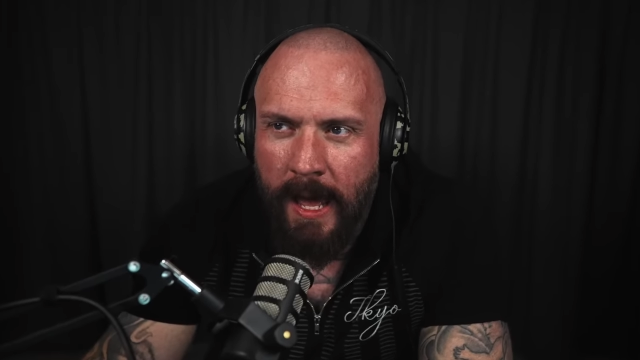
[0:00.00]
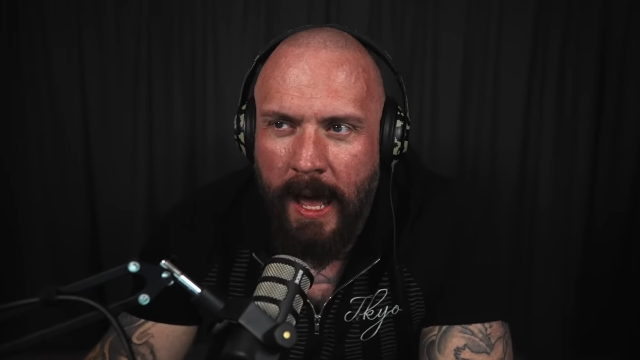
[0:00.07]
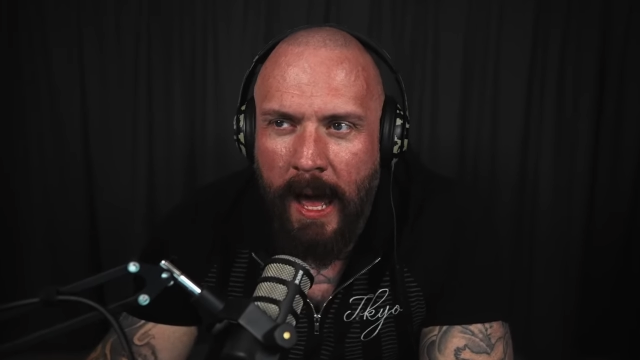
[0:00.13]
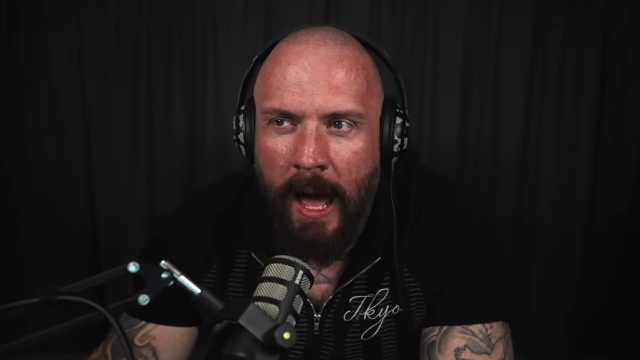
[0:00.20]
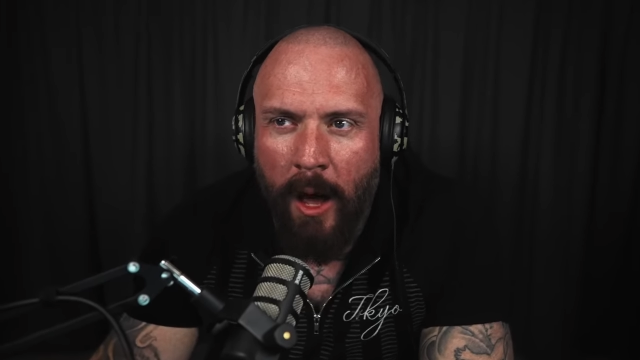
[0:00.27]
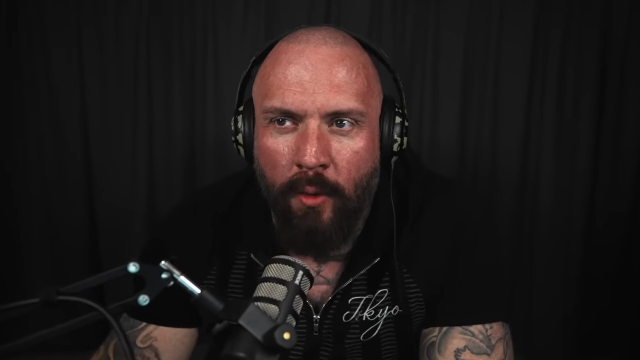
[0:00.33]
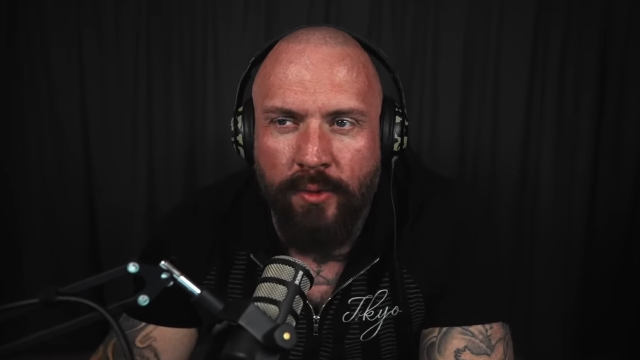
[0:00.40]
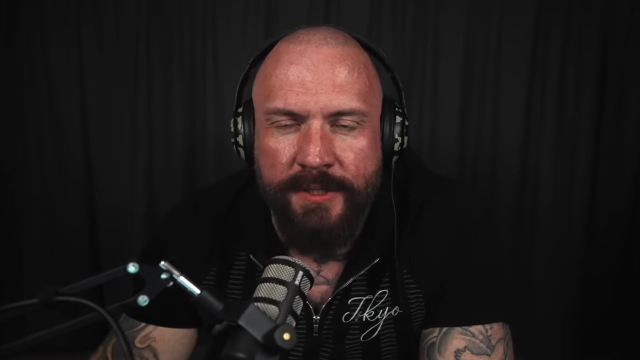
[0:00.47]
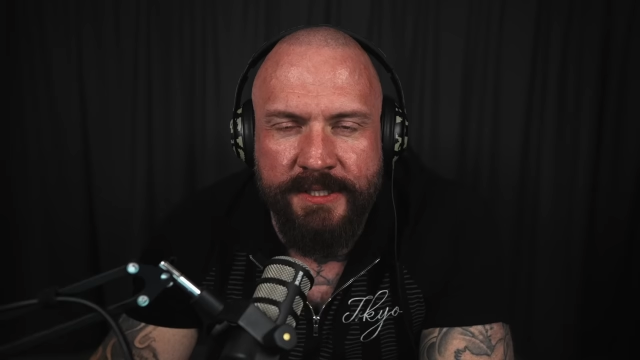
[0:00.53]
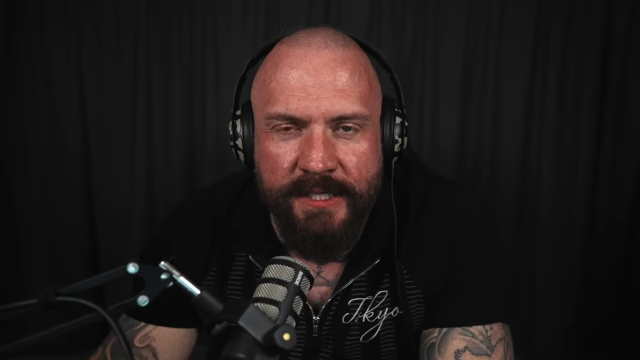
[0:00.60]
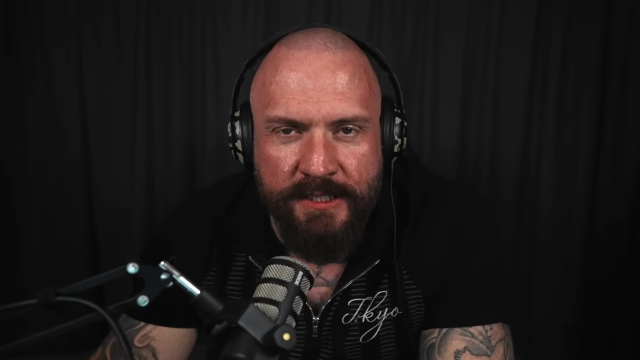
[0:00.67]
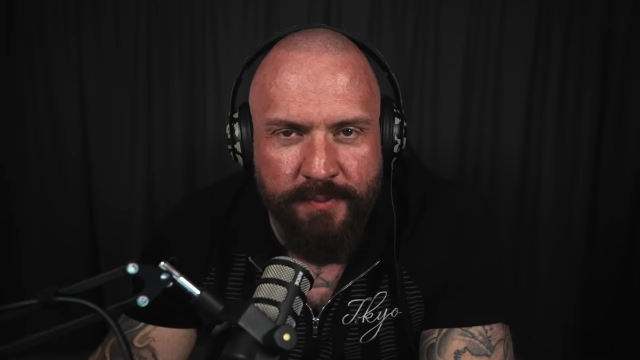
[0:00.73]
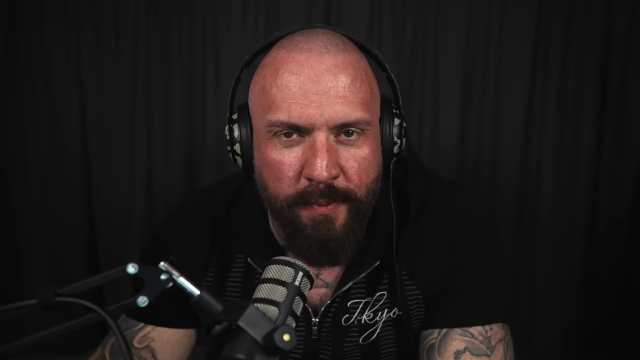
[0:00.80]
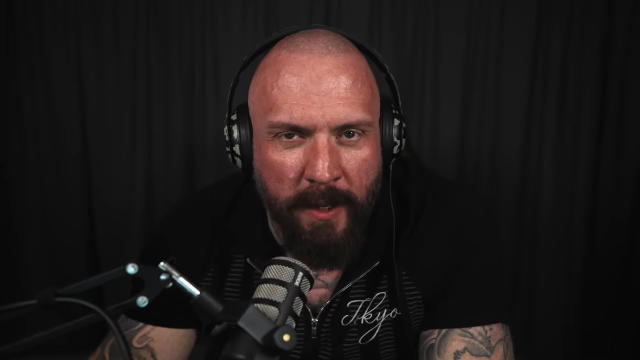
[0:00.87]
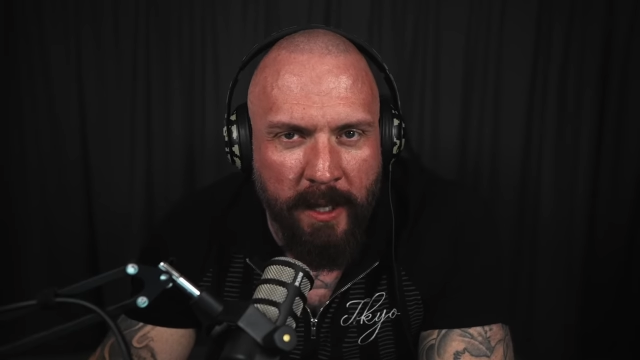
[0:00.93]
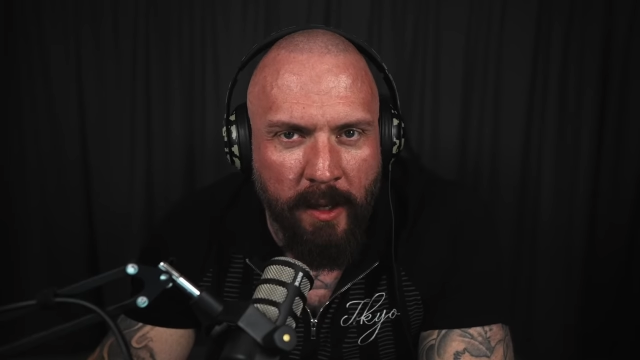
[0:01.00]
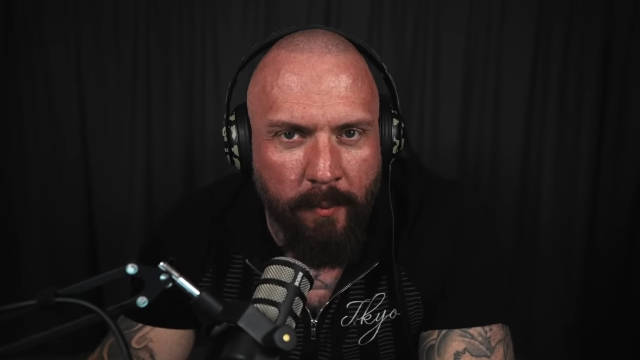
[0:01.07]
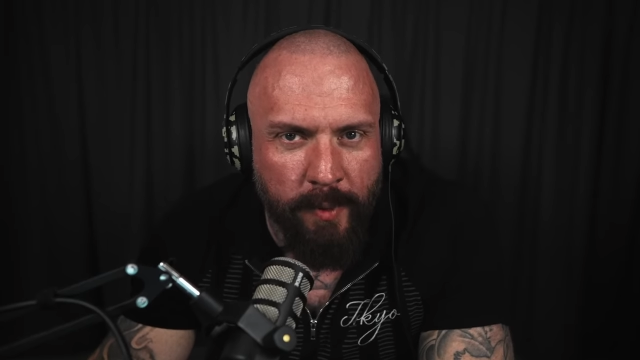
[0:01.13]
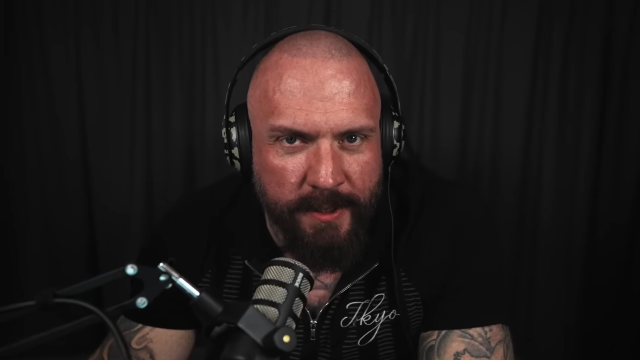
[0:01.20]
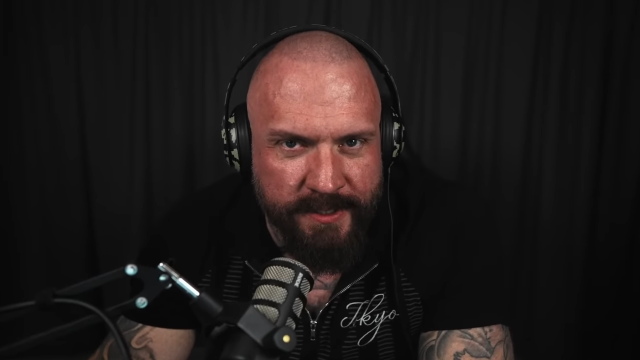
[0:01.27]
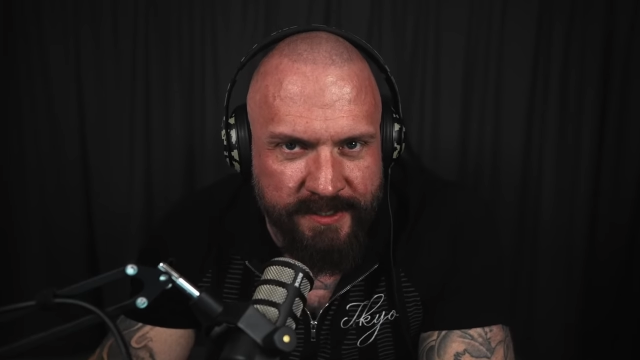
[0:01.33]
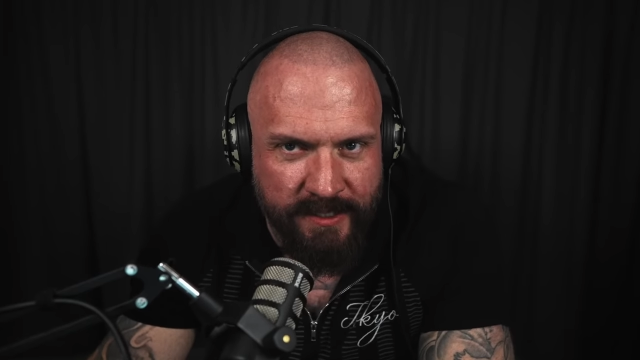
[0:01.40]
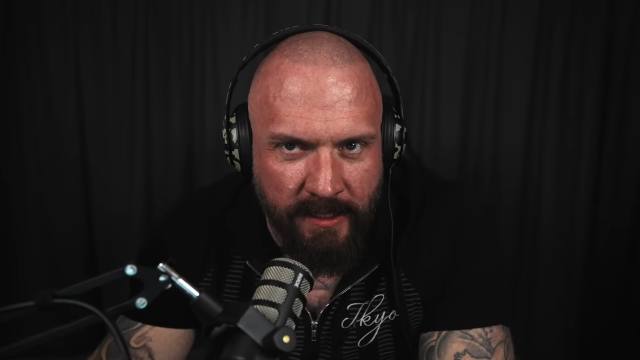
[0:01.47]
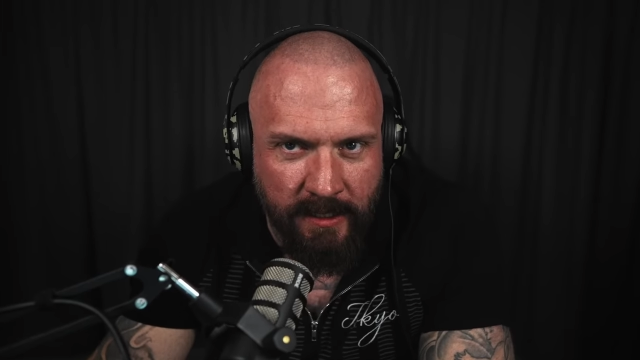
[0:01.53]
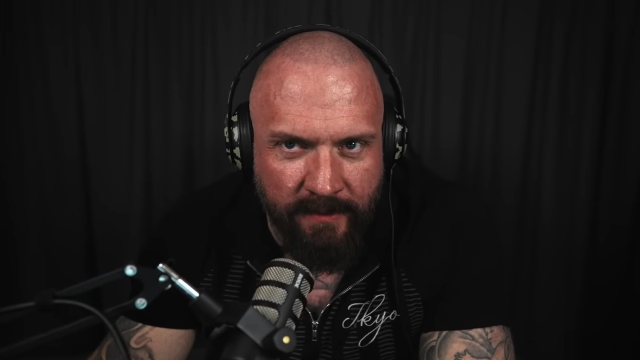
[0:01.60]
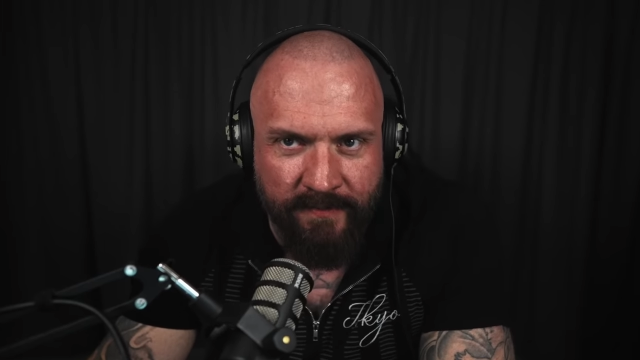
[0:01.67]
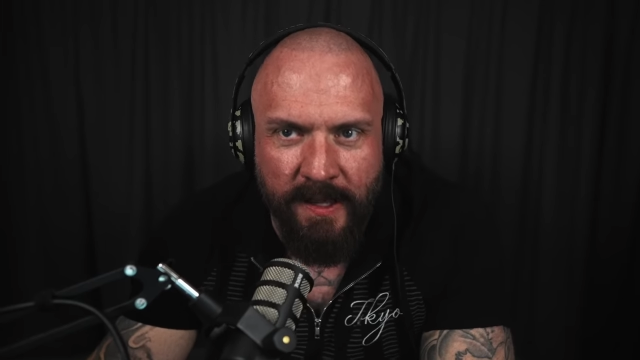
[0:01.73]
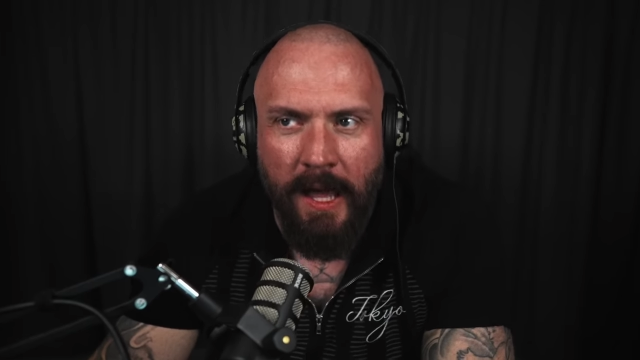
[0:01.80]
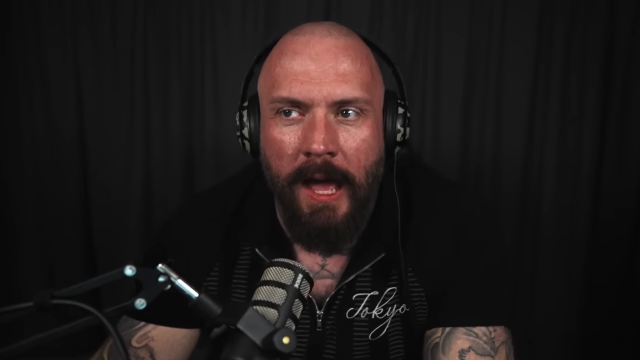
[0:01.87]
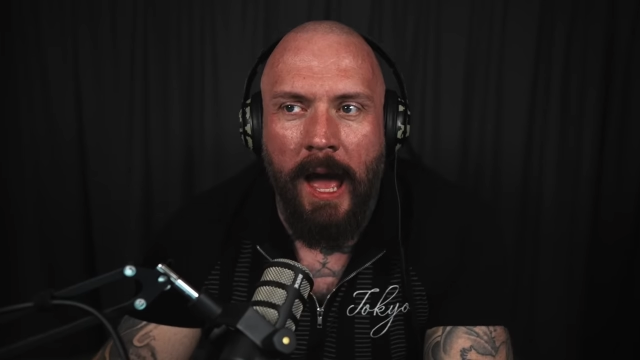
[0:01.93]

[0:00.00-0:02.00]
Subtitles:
how is this being perceived?